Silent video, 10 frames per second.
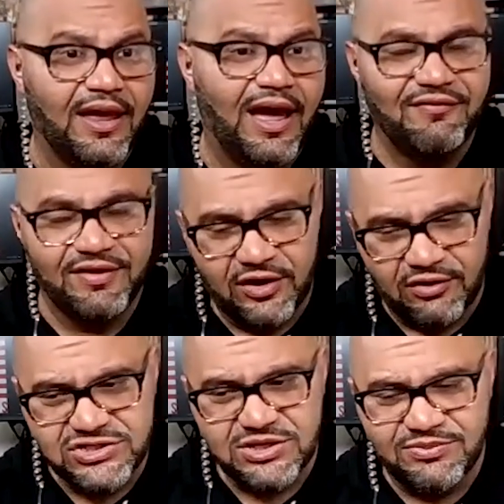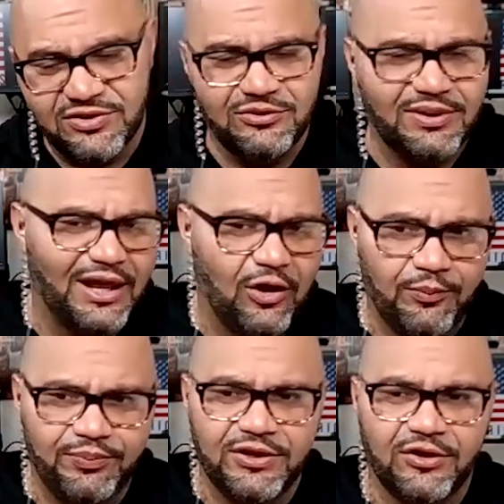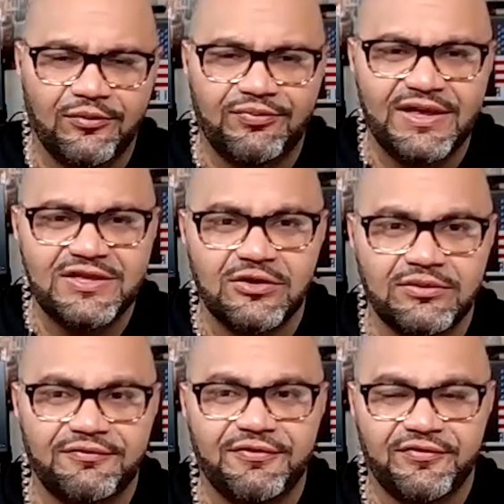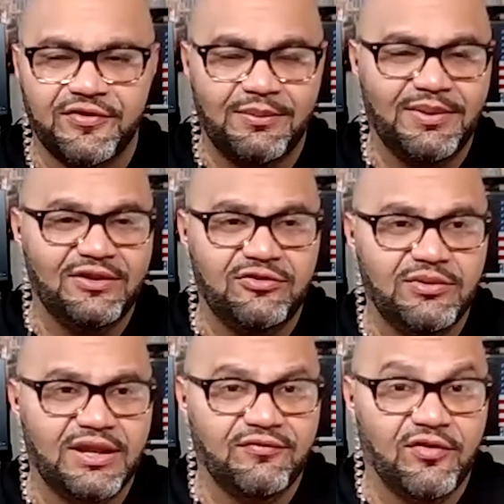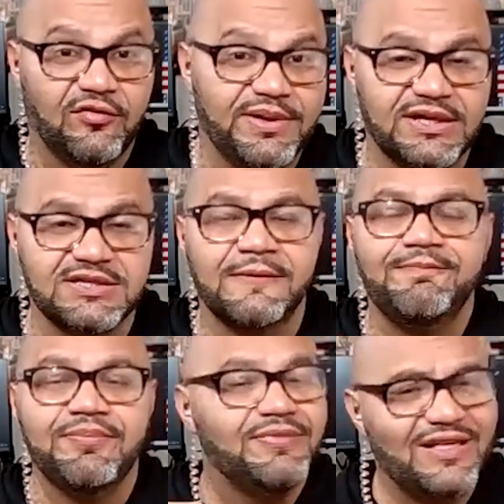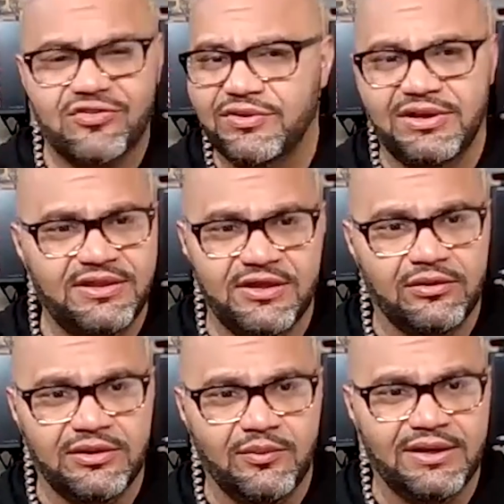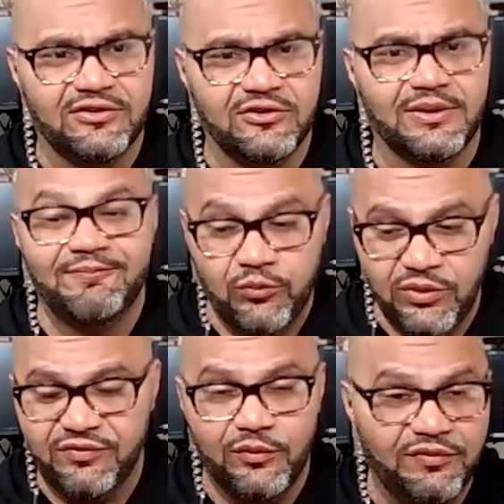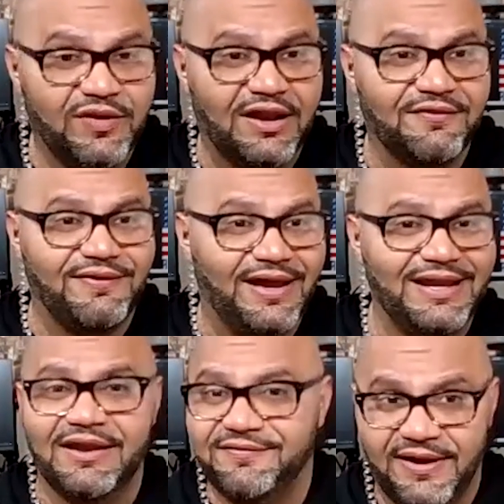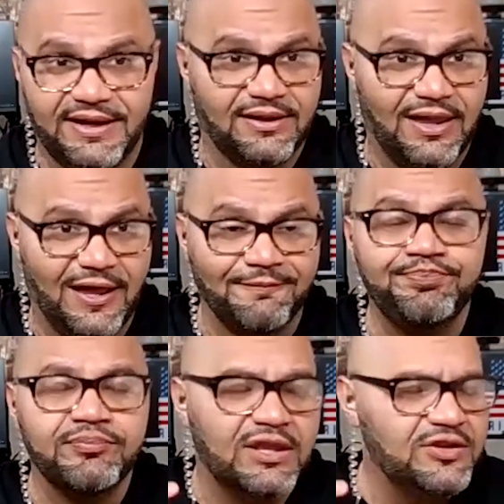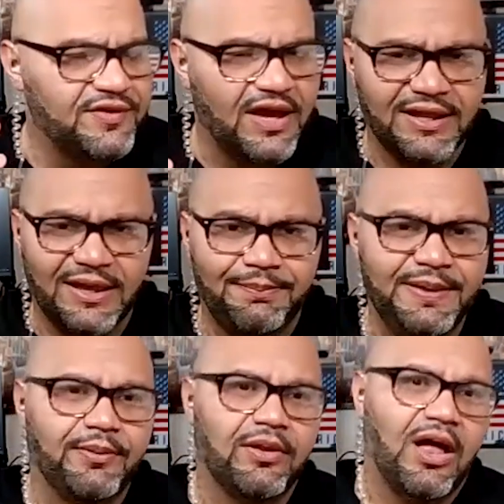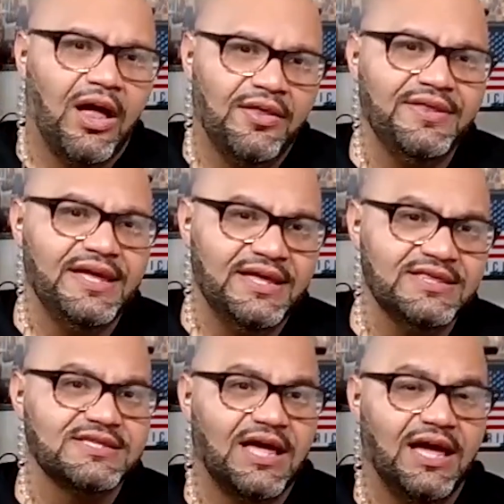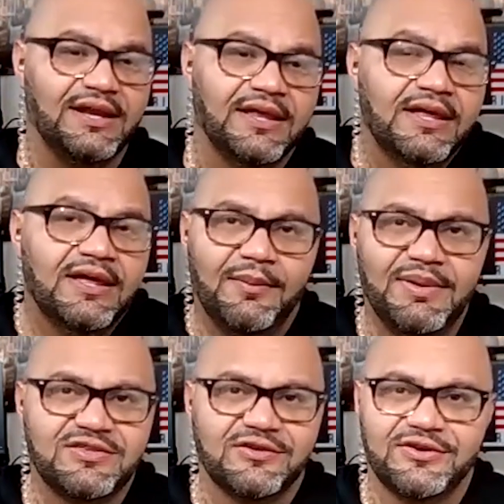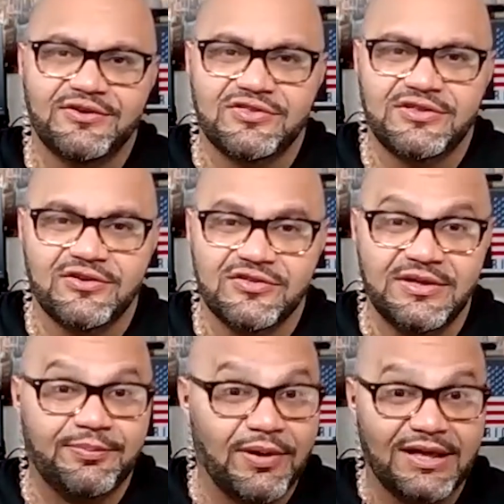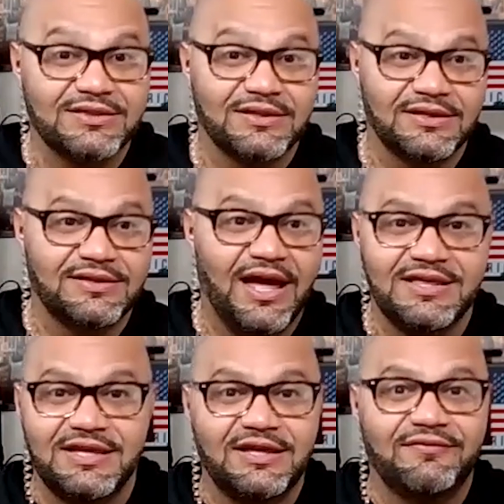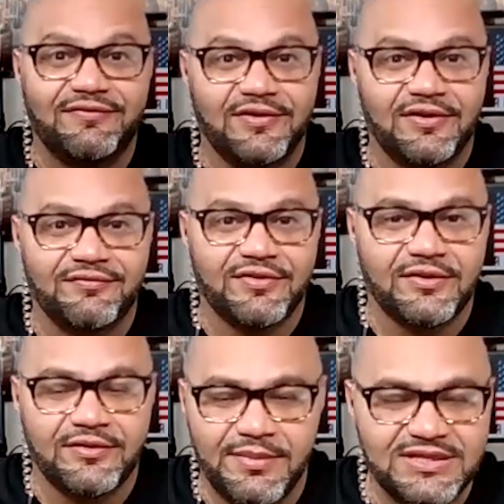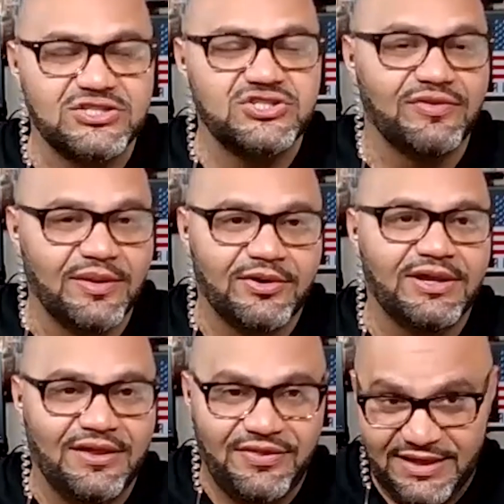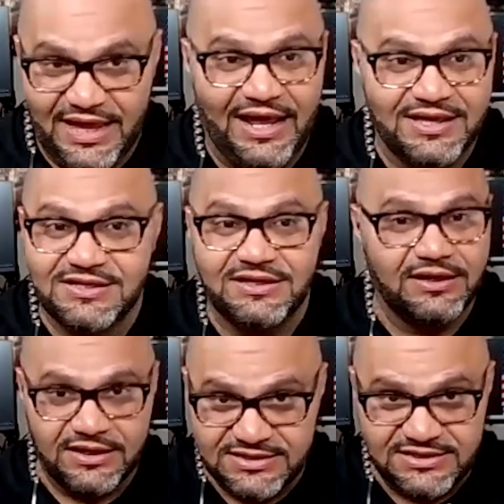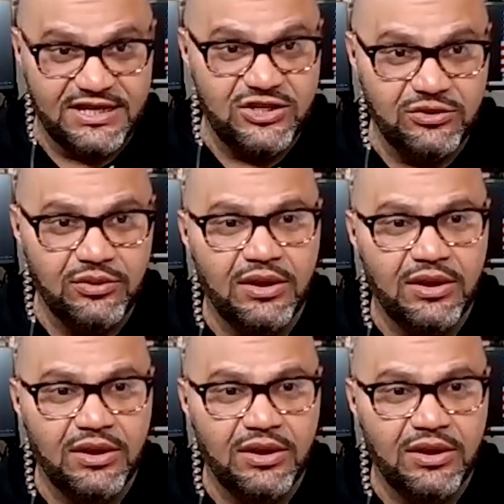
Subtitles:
I've encouraged them to do it. I hope, things go different for them and they do get involved, because that's really the only way to do it. We've got to fight and fight a lot. and you've got to get people on the inside. I mean, so there's the proselytizing of the message of liberty. I think that has to continue.